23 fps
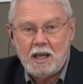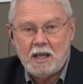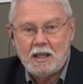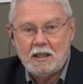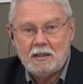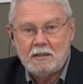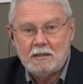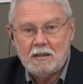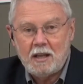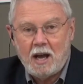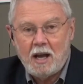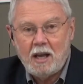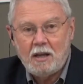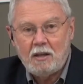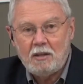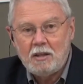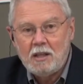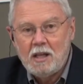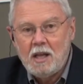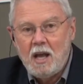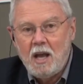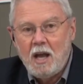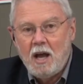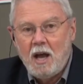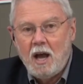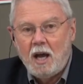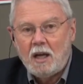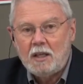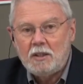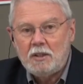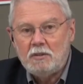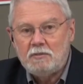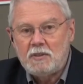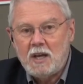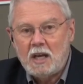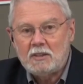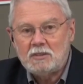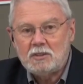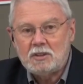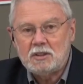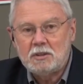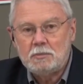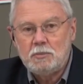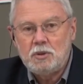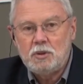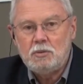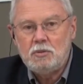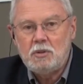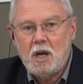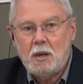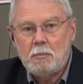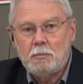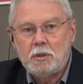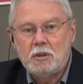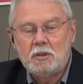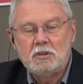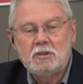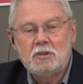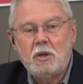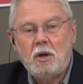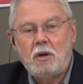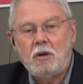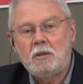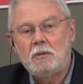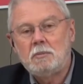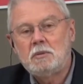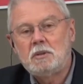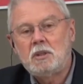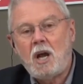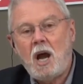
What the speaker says: And Nyal, you've got some new numbers on